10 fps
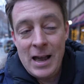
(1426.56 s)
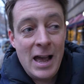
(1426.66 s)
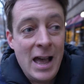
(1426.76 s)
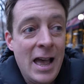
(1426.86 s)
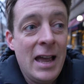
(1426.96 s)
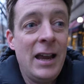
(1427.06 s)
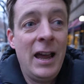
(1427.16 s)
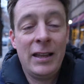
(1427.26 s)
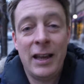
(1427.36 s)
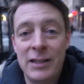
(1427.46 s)
And
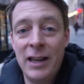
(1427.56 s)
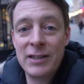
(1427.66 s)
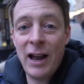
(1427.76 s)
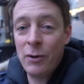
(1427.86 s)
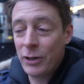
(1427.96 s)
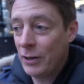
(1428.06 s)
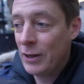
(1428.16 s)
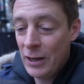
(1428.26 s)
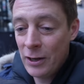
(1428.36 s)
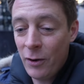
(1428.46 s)
that takes out,
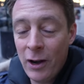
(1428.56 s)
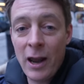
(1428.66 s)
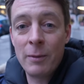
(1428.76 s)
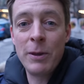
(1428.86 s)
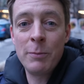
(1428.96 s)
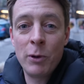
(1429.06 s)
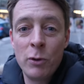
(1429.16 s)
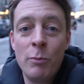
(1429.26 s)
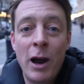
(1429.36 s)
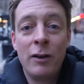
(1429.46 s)
you know, a lot of people
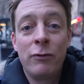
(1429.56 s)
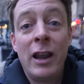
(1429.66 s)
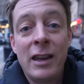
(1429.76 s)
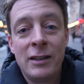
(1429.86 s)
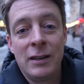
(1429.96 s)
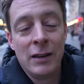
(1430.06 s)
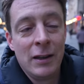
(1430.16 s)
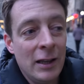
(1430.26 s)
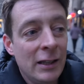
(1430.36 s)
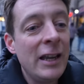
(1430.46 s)
who might have
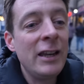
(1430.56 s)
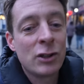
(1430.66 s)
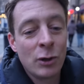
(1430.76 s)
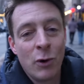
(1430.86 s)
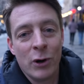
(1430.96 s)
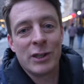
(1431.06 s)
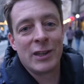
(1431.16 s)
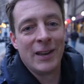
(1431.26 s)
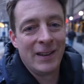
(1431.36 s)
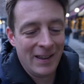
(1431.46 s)
leaned towards